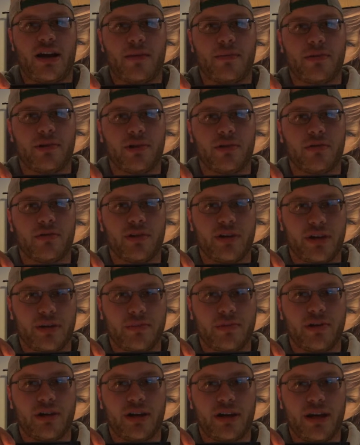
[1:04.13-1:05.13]
up here where you can
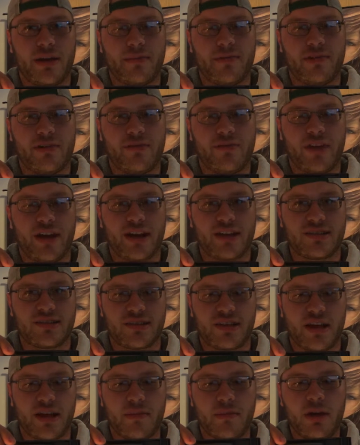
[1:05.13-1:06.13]
put a Game Boy Advance
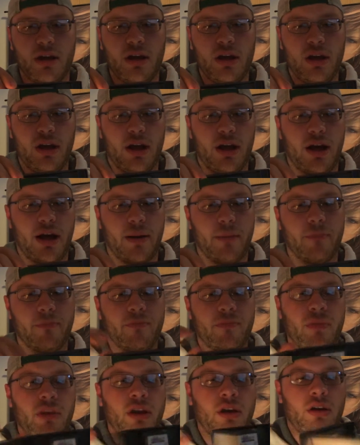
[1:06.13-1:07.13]
game. I
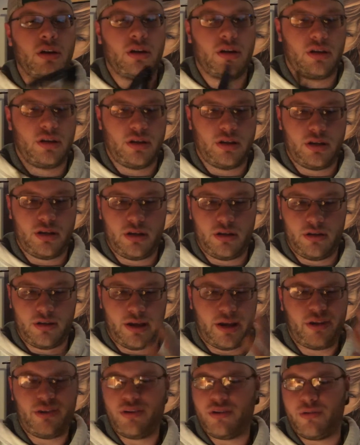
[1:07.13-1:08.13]

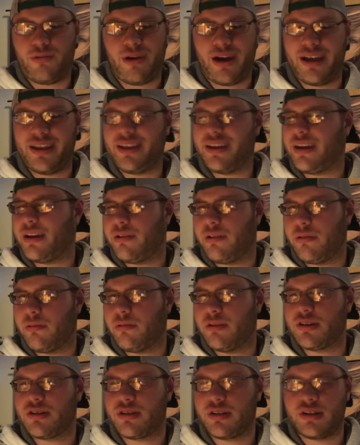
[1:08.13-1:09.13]
don't know why they
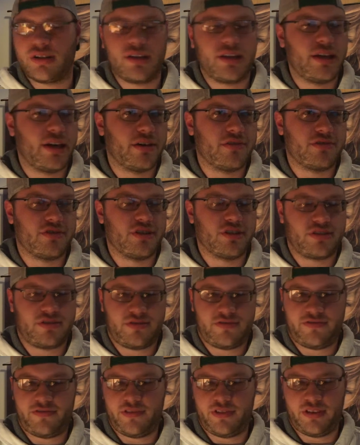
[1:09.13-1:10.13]
originally did that. It was just
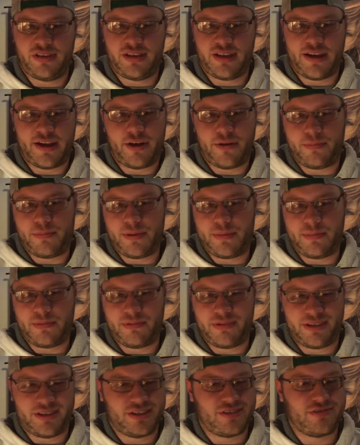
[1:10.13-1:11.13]
to help people
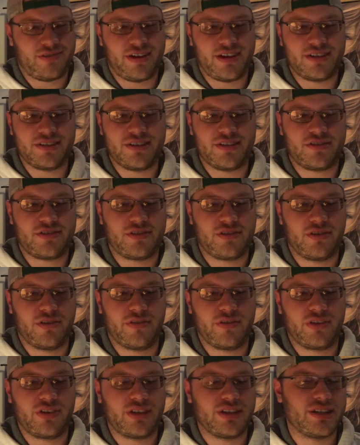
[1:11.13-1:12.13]
with the transition
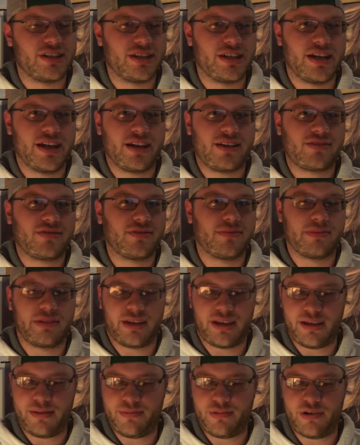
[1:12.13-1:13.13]
over to the DS from the
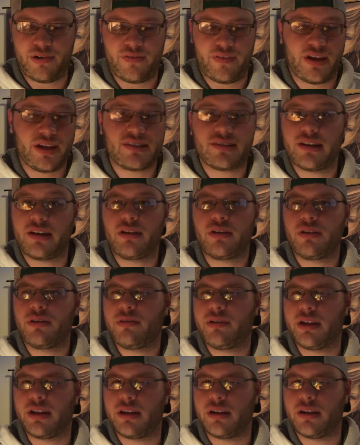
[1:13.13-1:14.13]
Game Boy Advance. I don't know
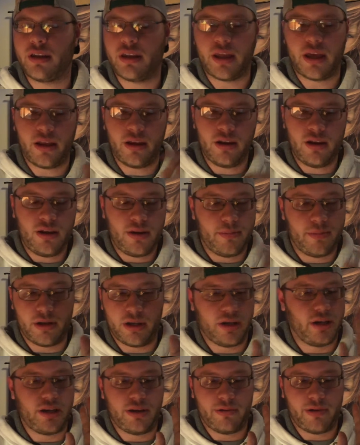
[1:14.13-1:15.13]
why they did that,
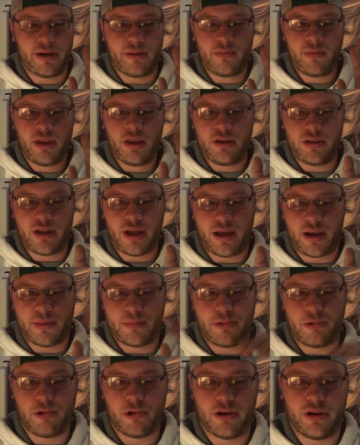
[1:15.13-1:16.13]
but anyway, not
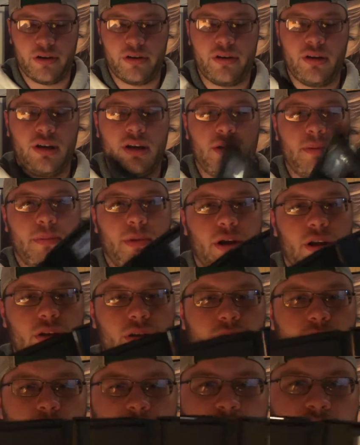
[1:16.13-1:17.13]
important. But
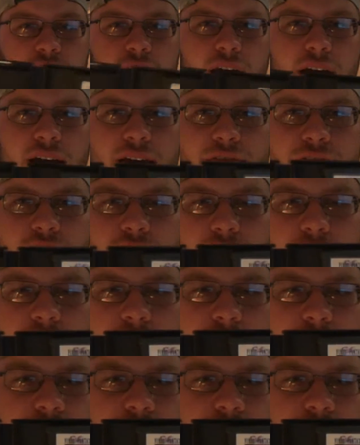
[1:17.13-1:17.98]
so yeah, if you